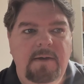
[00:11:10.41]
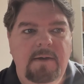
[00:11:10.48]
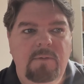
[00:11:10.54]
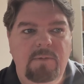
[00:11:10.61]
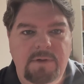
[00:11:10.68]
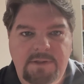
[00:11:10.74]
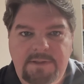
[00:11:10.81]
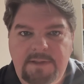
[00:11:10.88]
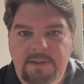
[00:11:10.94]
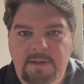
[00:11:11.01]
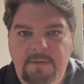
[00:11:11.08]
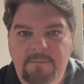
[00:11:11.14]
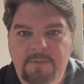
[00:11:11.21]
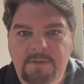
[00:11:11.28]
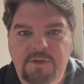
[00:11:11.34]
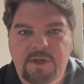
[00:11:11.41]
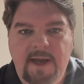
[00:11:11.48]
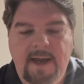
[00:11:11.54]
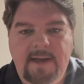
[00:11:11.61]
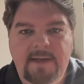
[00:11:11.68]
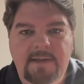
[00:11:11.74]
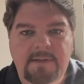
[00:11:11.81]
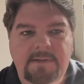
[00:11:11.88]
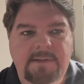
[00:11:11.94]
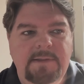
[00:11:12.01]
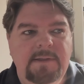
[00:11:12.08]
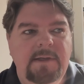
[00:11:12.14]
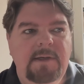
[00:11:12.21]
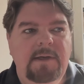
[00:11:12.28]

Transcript: received the jackets.